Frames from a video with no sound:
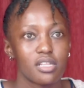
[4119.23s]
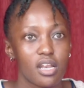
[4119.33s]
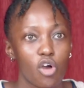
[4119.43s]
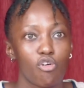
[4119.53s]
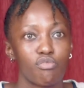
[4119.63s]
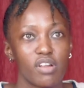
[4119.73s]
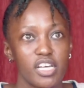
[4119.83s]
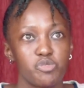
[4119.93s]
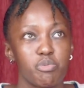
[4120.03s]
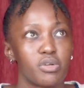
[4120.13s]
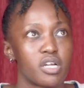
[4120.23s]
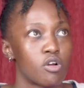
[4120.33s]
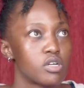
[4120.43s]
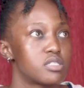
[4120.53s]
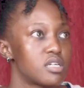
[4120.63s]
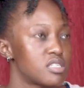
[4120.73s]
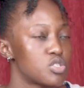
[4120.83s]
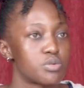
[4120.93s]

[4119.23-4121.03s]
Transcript: And then now of late, people are now starting